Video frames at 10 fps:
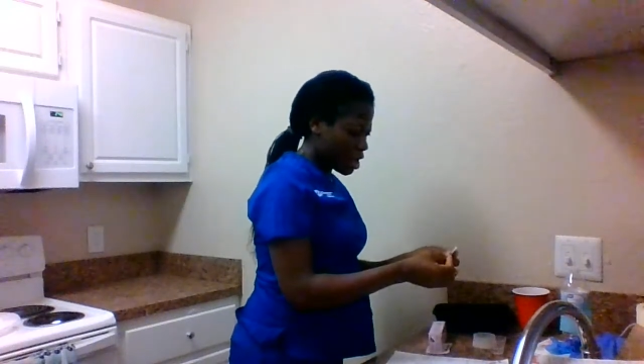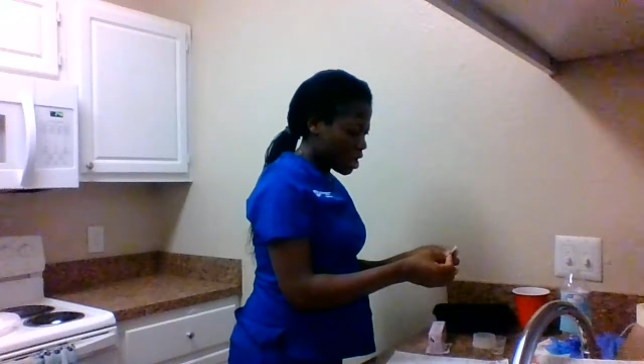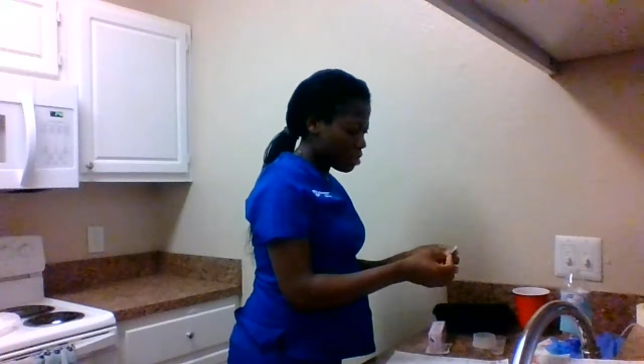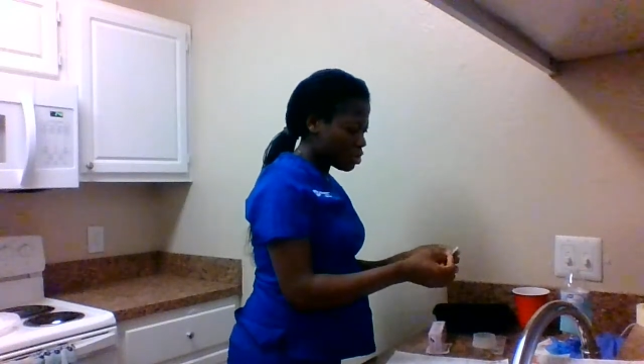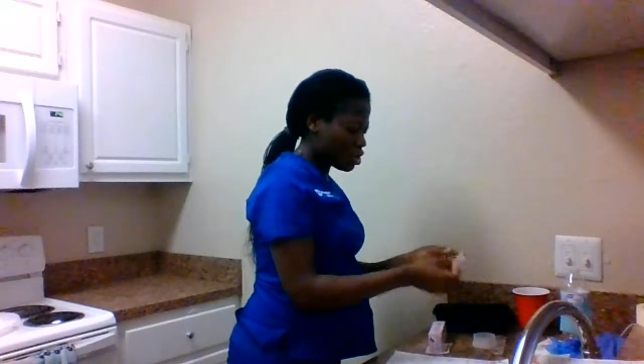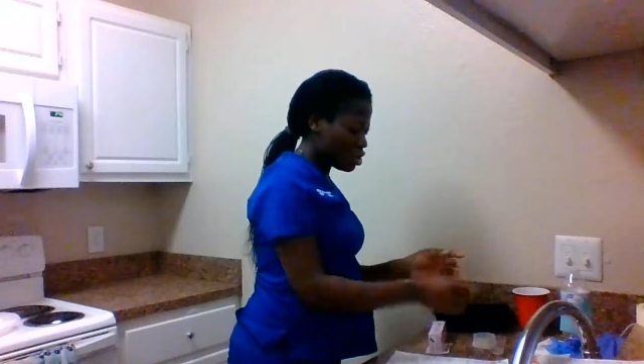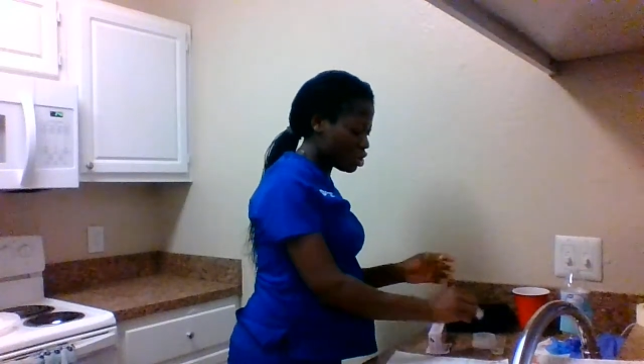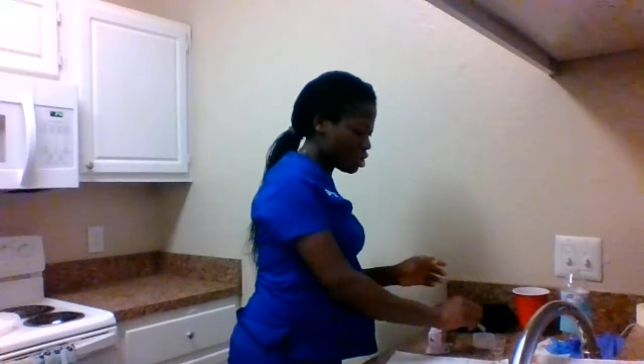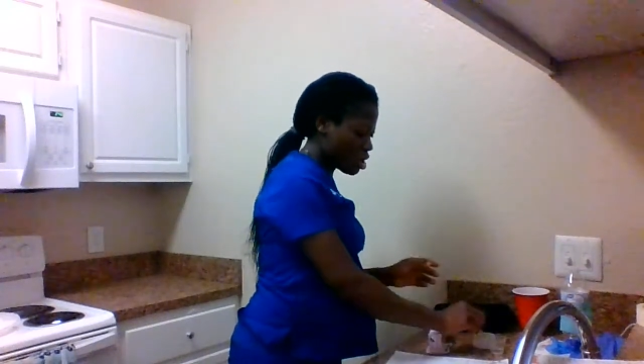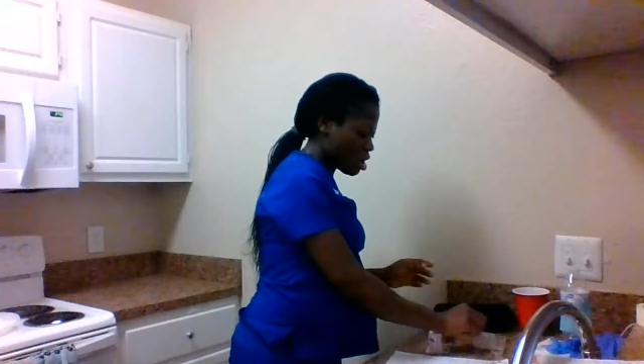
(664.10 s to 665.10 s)

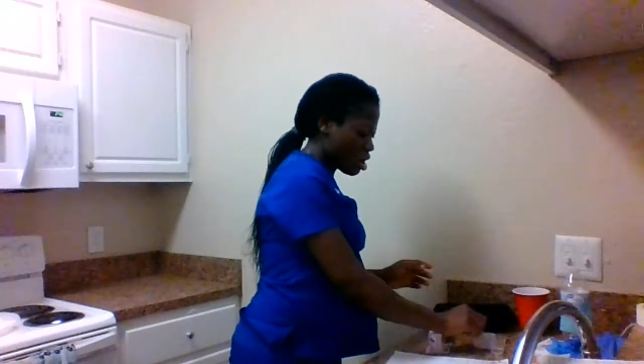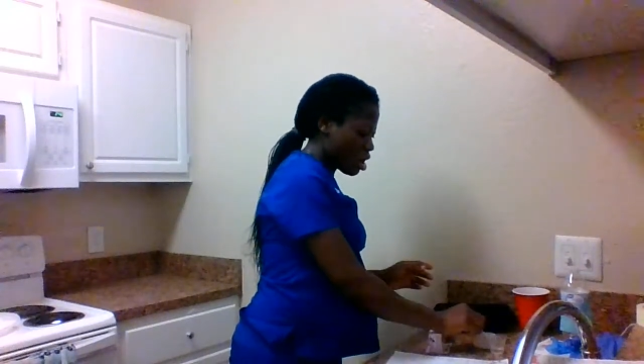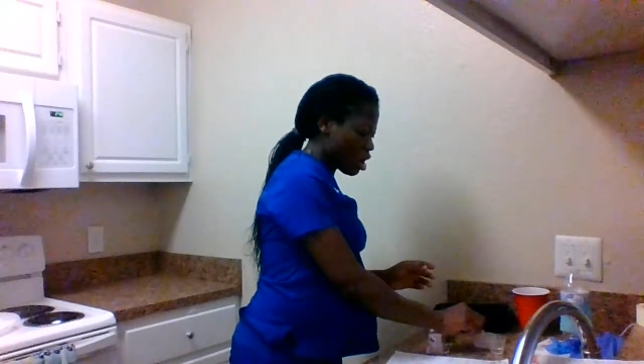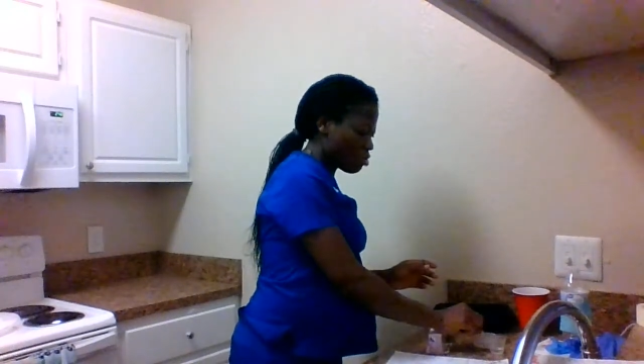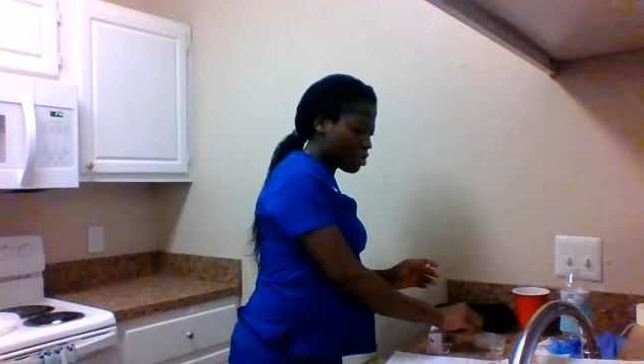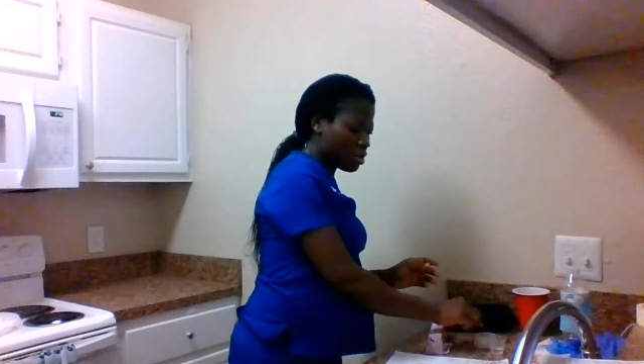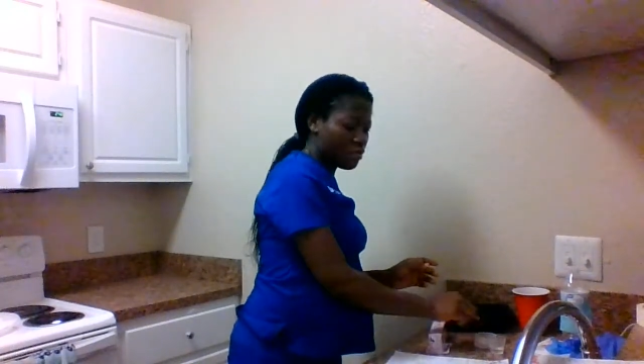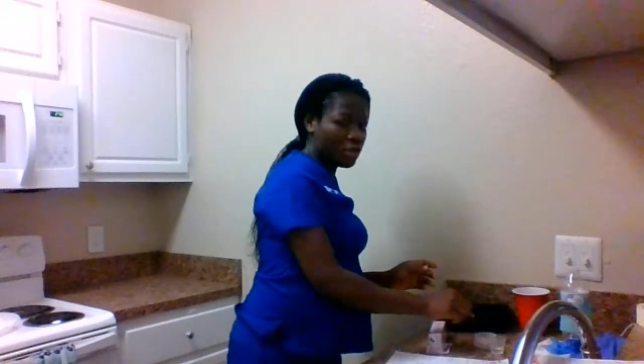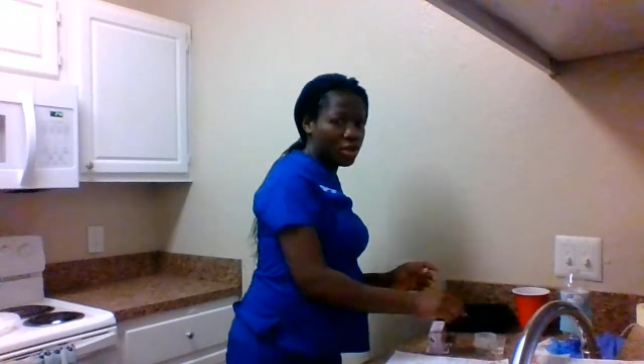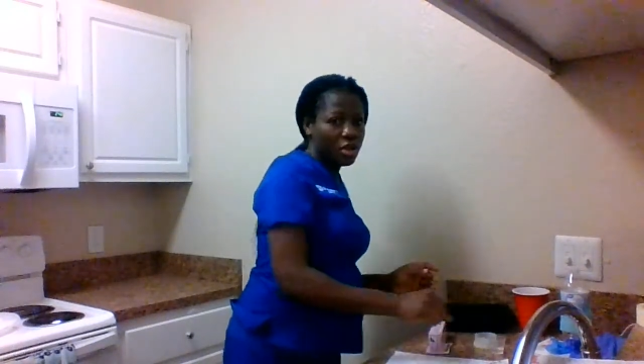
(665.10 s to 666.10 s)
mcg. I'll be
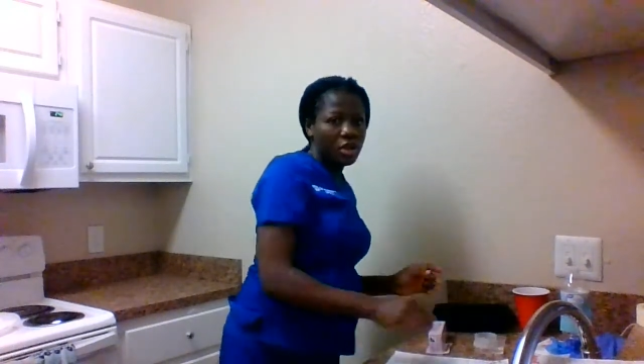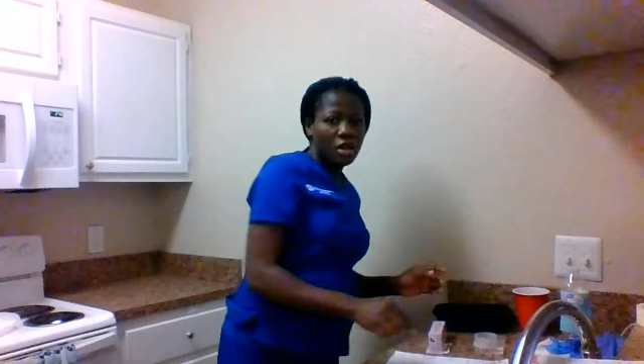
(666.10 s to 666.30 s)
giving